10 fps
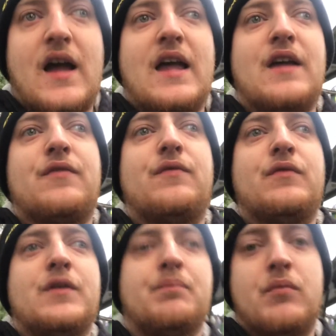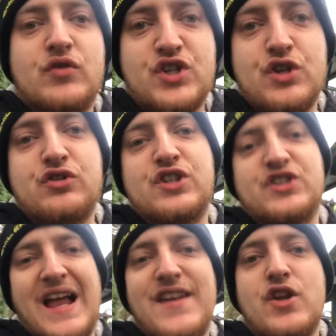if she used to
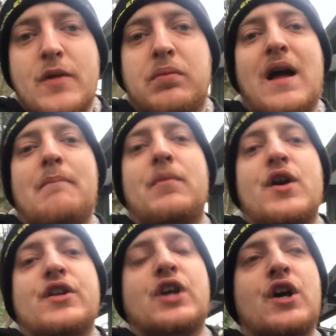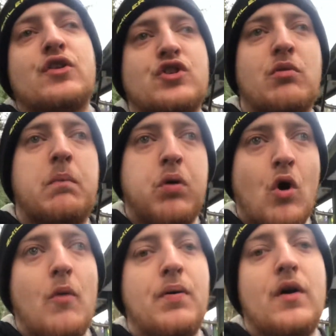send her blackbird to a
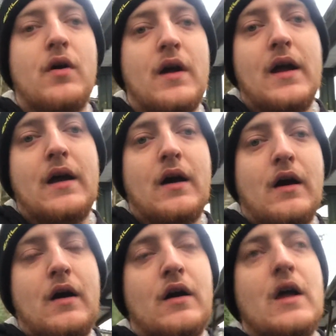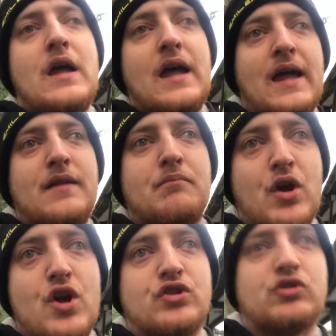pub in
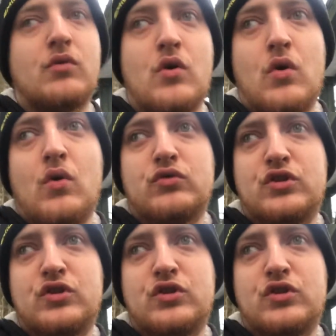Burslem called